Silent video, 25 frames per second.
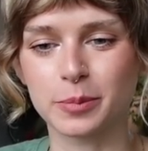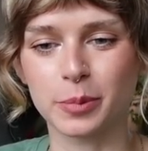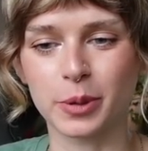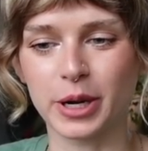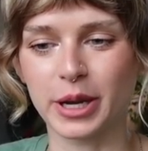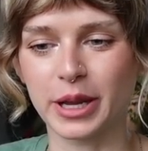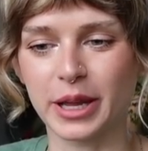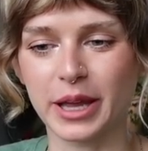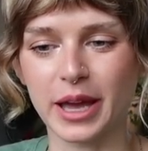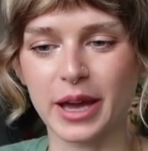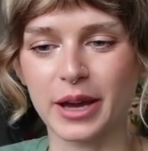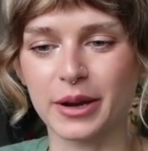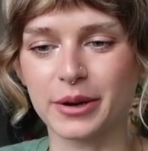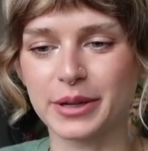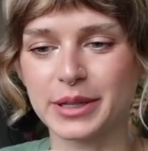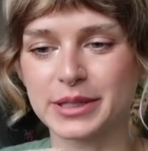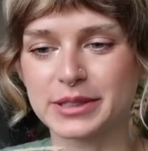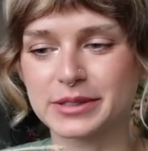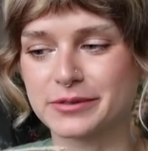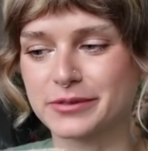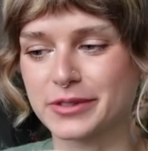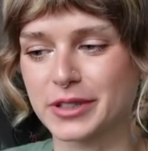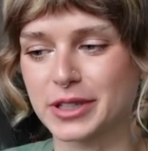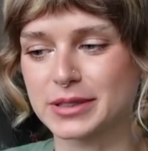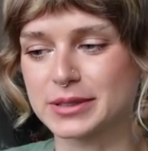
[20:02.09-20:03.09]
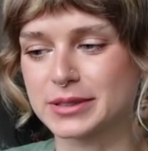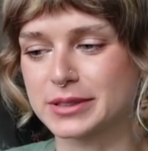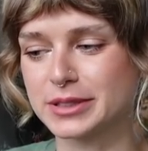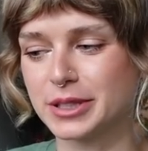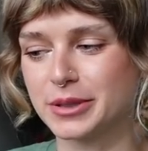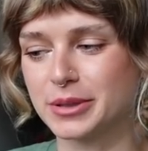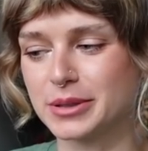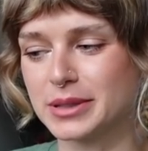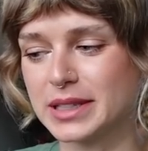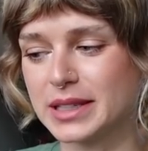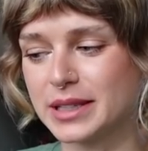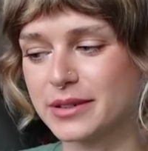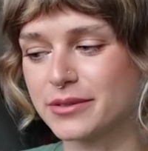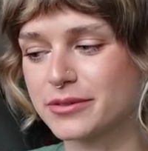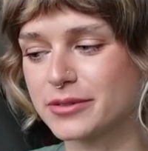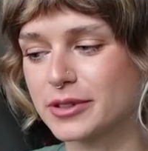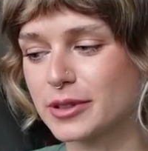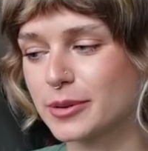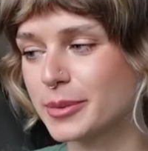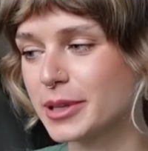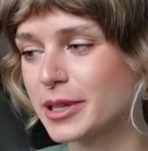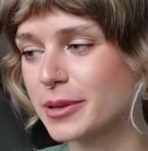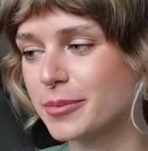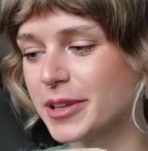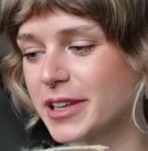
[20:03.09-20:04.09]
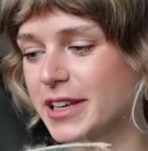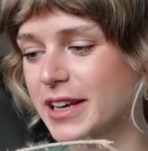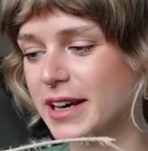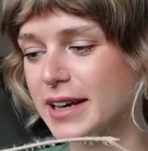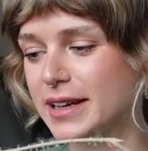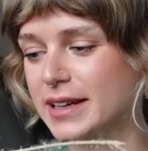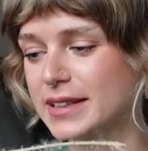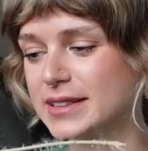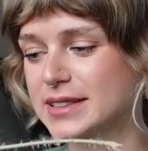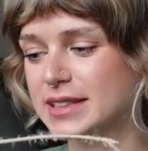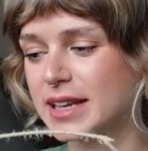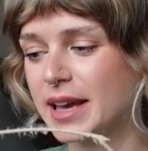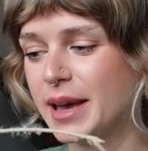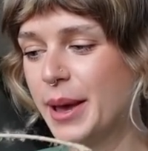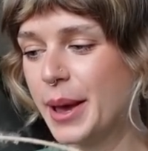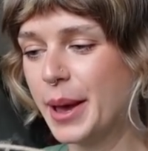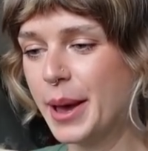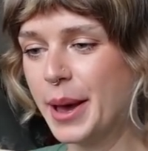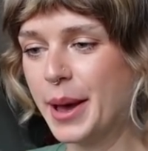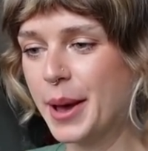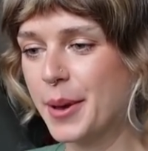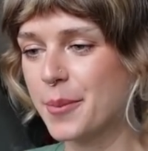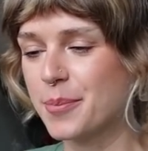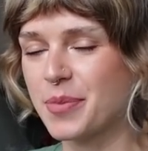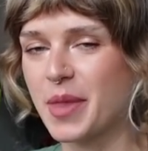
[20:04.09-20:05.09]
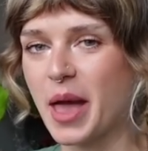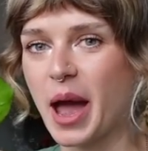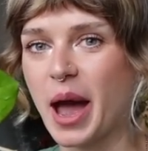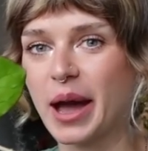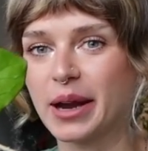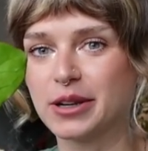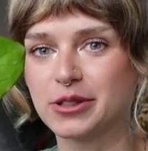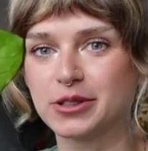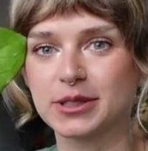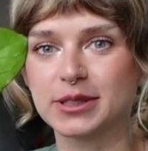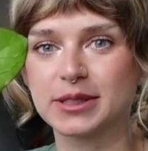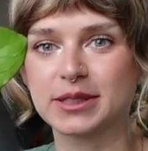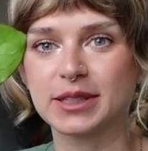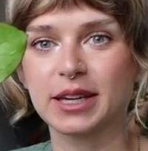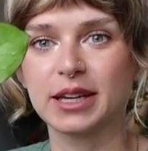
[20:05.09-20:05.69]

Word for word: putting out its first new leaf for me because I just